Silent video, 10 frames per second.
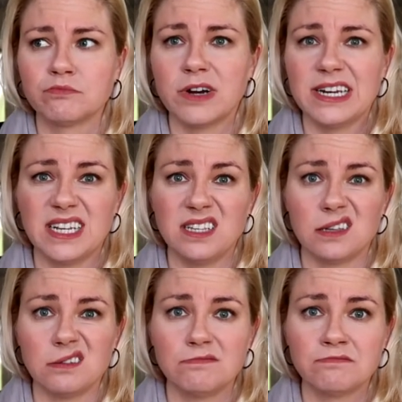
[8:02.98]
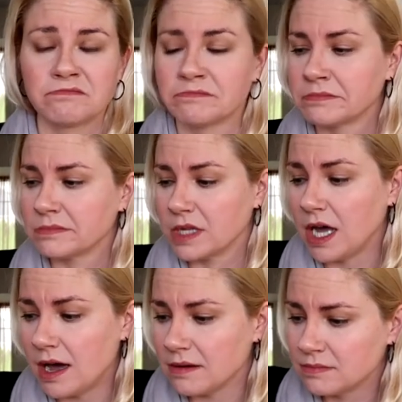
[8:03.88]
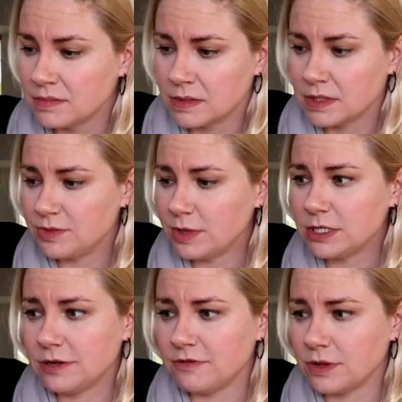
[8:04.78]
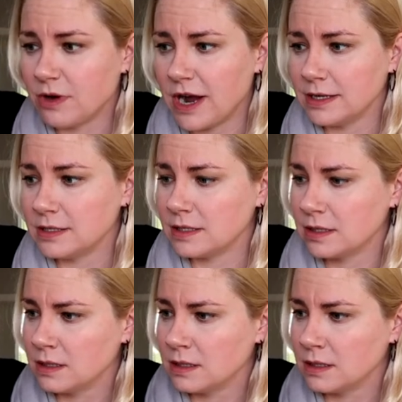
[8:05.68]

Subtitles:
Pretty decent. Yeah, especially for the price.